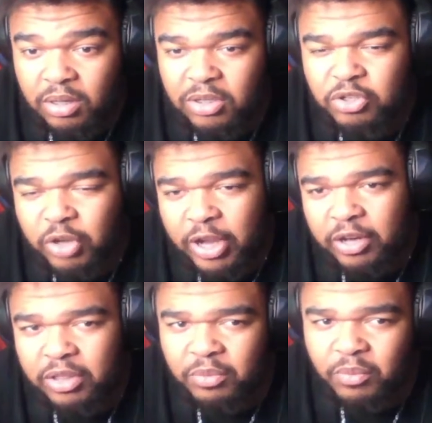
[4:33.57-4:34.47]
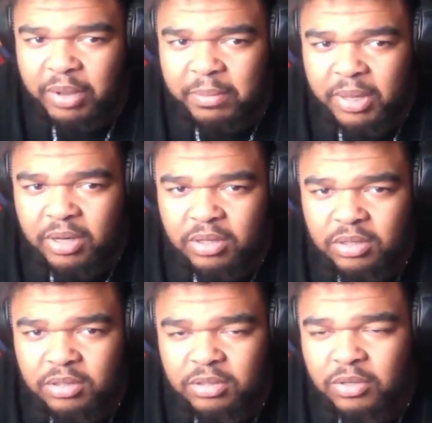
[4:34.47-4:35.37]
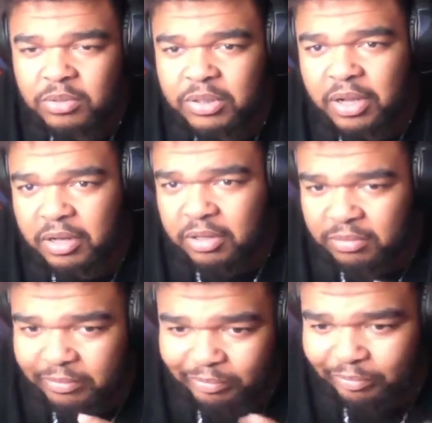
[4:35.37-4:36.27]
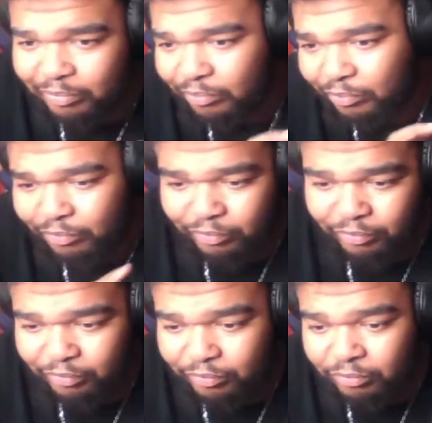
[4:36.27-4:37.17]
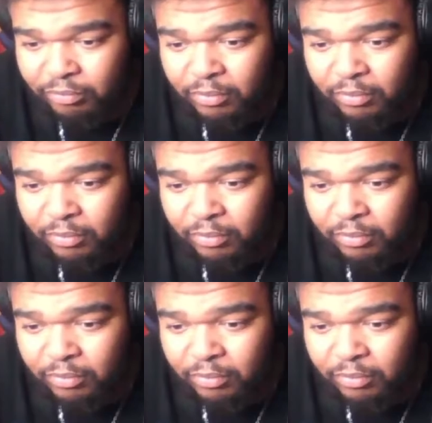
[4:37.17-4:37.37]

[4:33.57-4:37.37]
striker than right mid. So it's kind of... Then